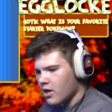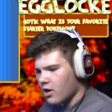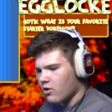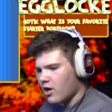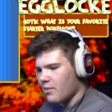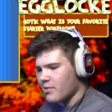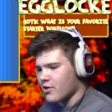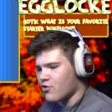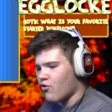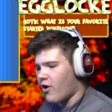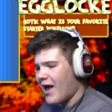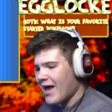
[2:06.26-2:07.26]
Your name is
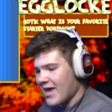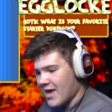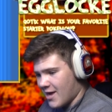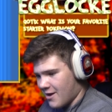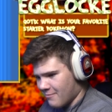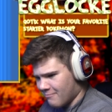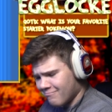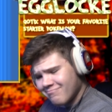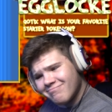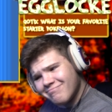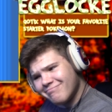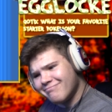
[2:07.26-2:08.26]
Draggy.
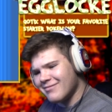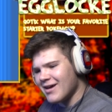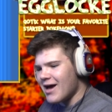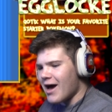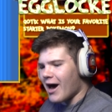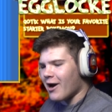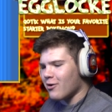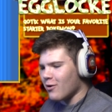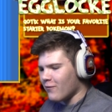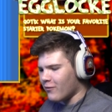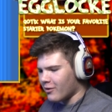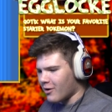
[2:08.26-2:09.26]
I don't know
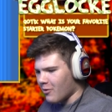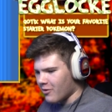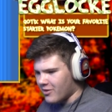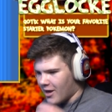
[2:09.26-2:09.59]
if I'll go with